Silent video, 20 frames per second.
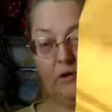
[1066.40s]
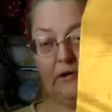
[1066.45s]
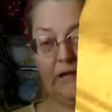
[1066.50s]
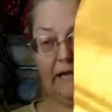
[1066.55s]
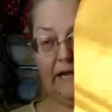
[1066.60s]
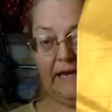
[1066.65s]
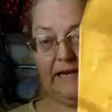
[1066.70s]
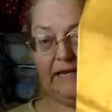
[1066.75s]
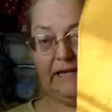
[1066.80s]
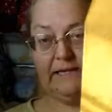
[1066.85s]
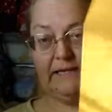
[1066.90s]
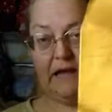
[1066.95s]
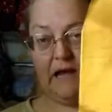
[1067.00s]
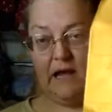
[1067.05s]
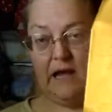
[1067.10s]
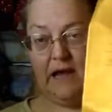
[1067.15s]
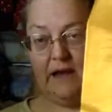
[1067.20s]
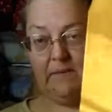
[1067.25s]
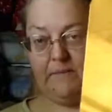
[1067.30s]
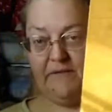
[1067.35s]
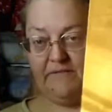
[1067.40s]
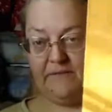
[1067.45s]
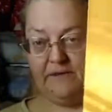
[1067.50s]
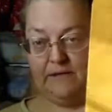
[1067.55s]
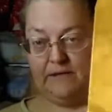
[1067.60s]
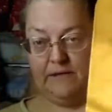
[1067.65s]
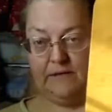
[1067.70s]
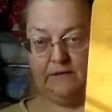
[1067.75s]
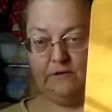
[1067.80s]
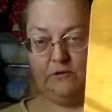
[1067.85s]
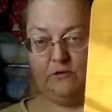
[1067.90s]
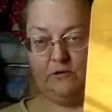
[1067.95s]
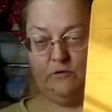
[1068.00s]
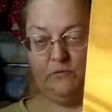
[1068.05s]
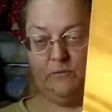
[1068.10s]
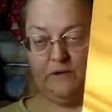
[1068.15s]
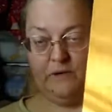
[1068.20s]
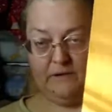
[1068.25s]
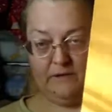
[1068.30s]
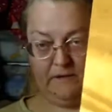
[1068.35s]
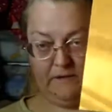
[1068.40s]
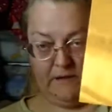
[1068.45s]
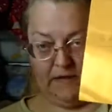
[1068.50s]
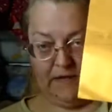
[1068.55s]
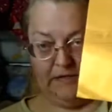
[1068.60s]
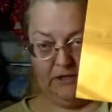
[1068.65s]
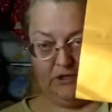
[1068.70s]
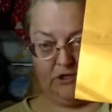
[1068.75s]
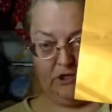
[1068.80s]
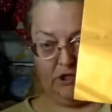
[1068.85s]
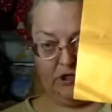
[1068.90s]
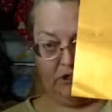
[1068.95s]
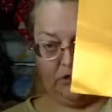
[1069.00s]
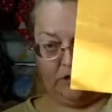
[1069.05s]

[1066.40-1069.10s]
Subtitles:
it any time if I need to, but I usually do